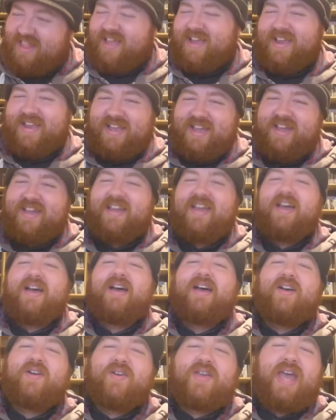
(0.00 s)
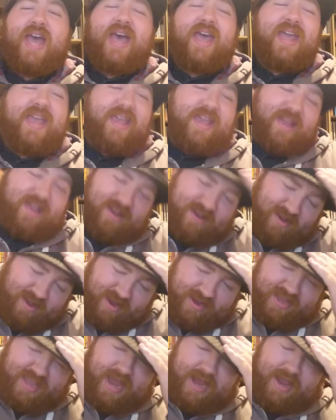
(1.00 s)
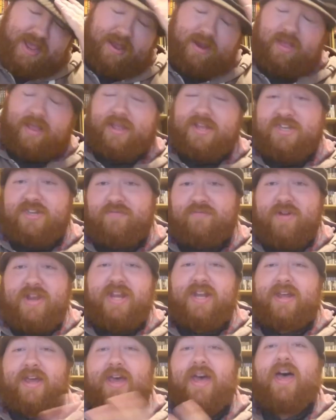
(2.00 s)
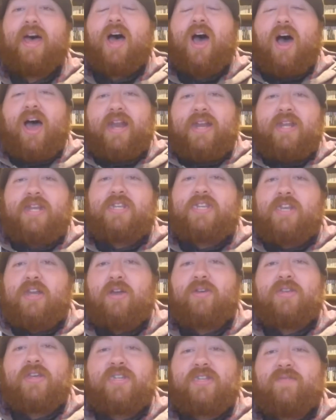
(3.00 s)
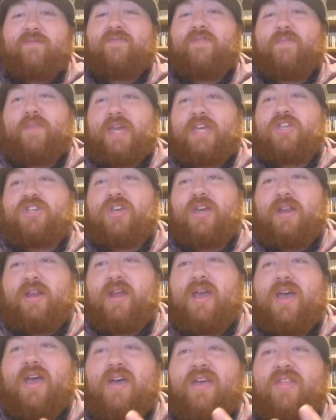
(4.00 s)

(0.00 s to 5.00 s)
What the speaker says: Like, okay, like, I get it. Like, as a reader, I need to know this information.